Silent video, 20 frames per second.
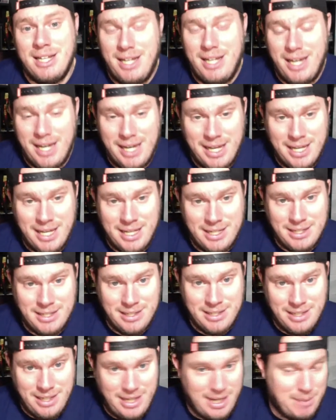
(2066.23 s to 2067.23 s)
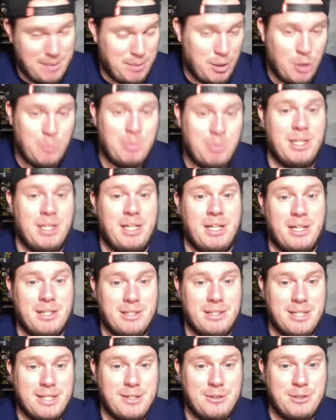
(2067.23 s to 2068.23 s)
and I'm hoping that it
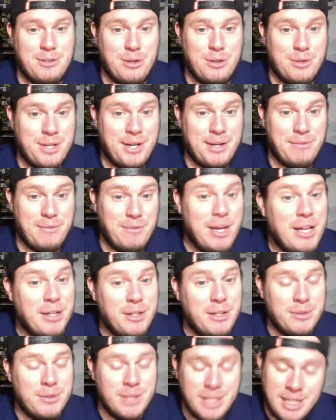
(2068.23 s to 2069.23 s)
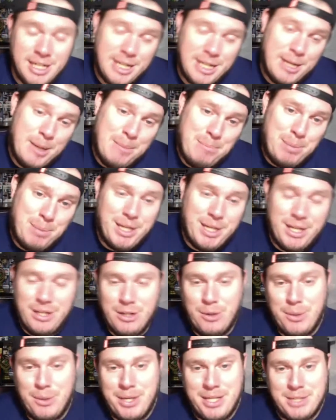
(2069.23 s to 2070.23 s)
continues to go down in value, but it
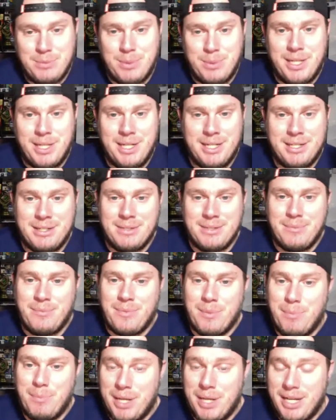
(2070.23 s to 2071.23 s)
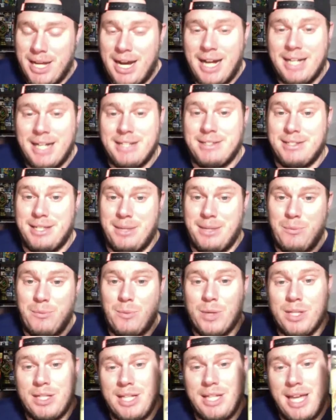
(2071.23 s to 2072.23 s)
is what it is. But honestly,
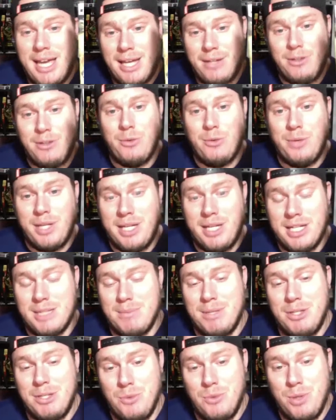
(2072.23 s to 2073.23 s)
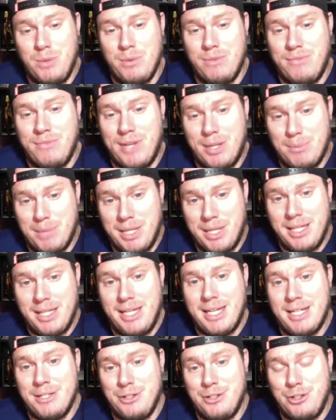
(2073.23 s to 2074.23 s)
what Al Ewing has been doing with Venom lately
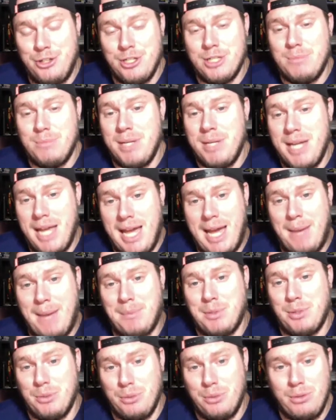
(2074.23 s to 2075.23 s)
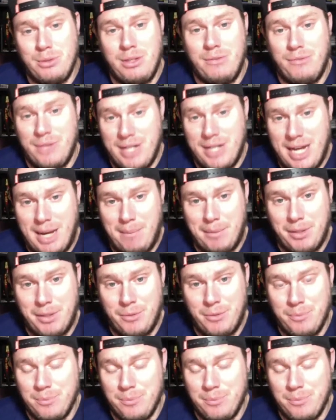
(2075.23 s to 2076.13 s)
has just been absolutely phenomenal.